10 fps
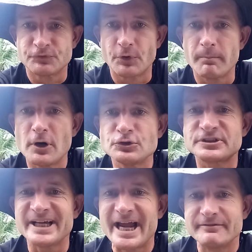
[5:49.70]
For
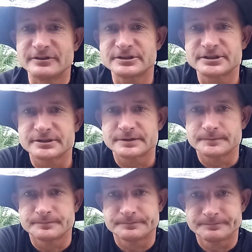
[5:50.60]
most divers
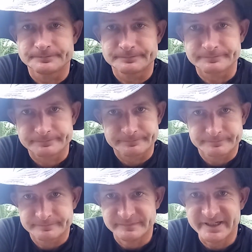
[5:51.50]

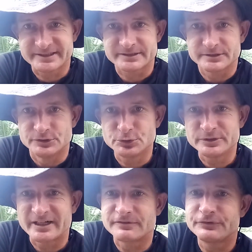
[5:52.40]
that
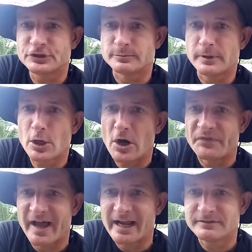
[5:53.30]
do their first
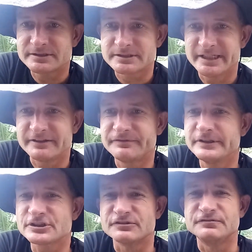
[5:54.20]
blowout dives, it
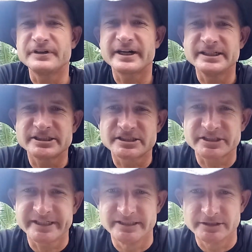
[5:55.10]
feels very
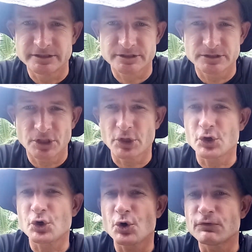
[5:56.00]
strange,
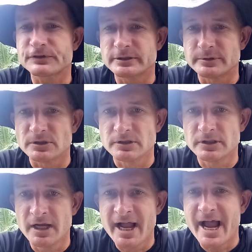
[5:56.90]
uncomfortable
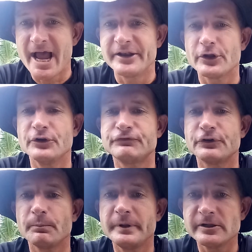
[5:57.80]
and
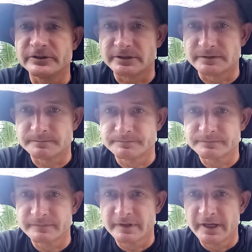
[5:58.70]
unfamiliar.
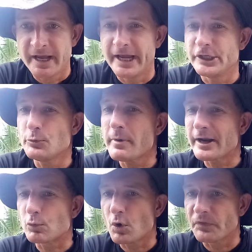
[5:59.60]
And you
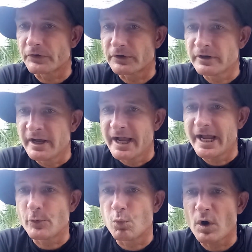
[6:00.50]
might wonder
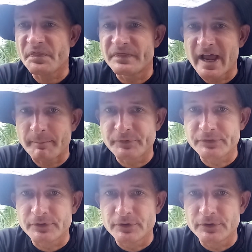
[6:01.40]
at what depth